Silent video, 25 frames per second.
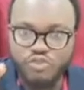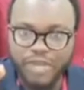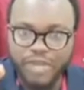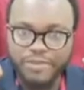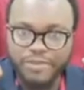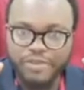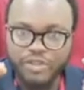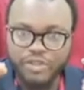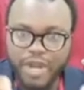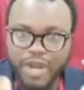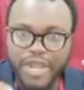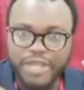
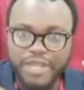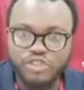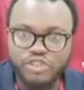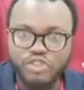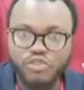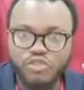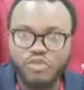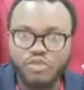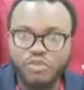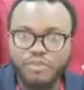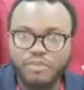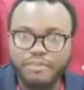I'm trying
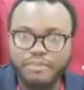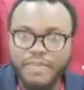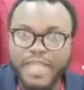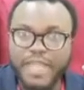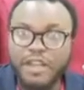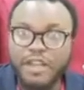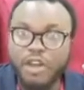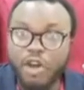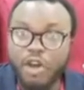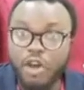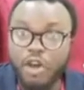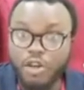to
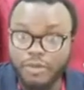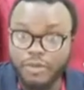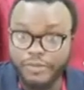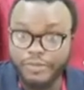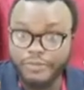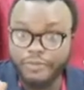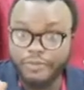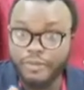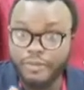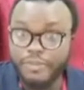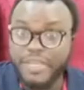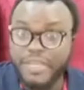make us
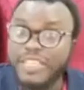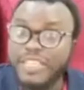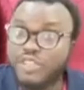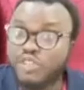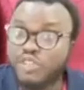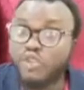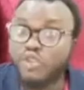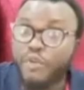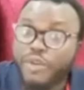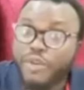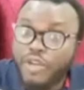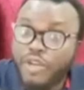from
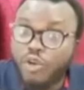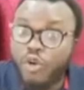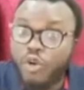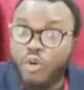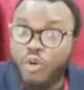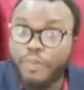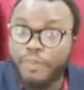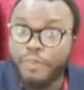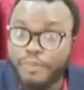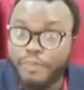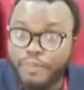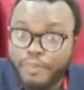
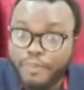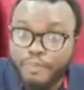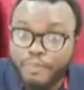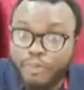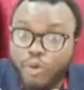historical